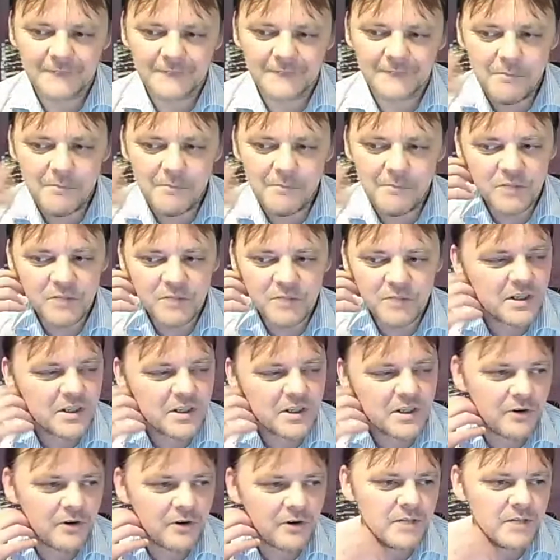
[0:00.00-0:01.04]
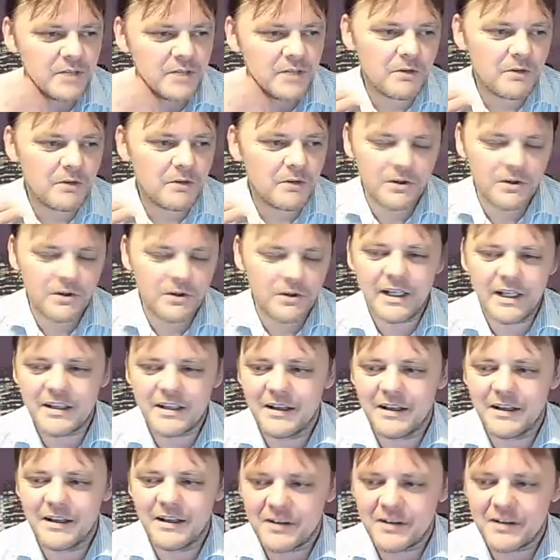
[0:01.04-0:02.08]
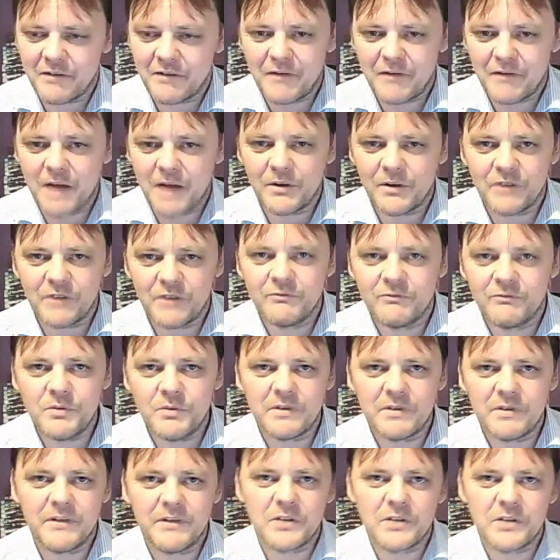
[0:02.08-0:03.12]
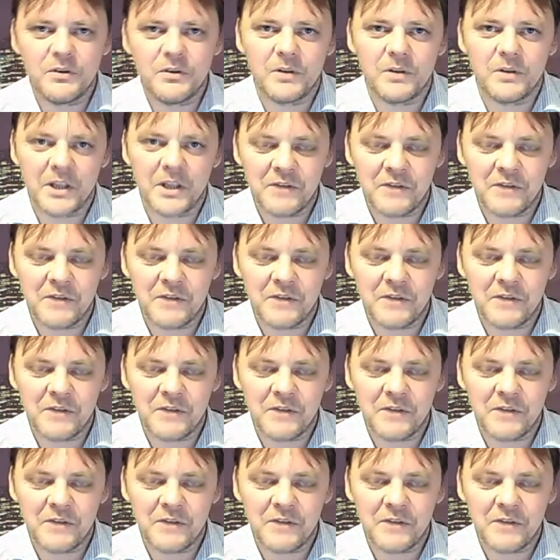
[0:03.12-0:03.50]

Imagine my surprise when I was looking into this and I found at the root of it all,